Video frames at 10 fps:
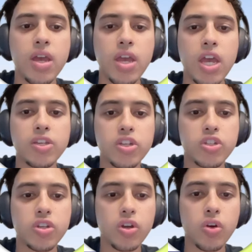and just
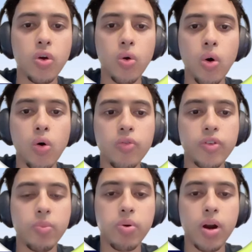go over the
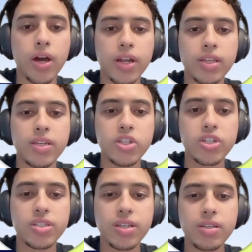product and
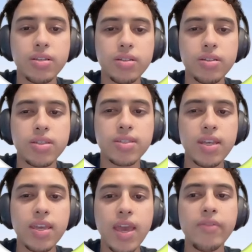just sync
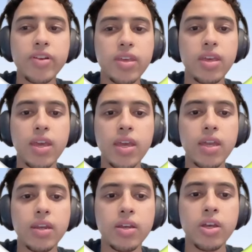everything
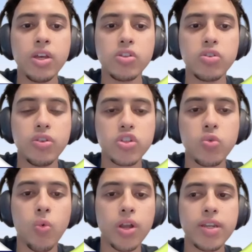in to this
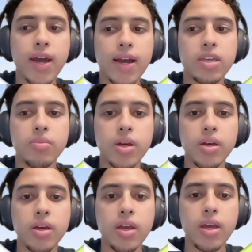one document.
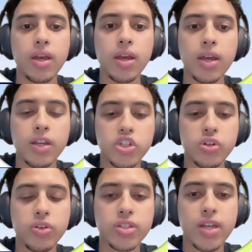And I'll show you
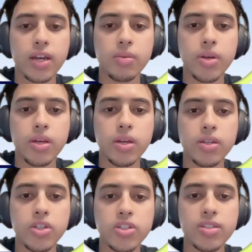this document in
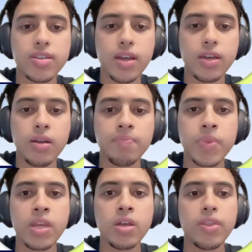just a second.
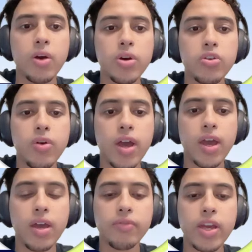That way you
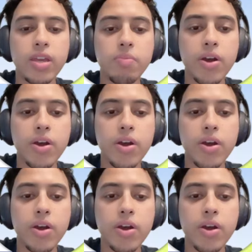have a better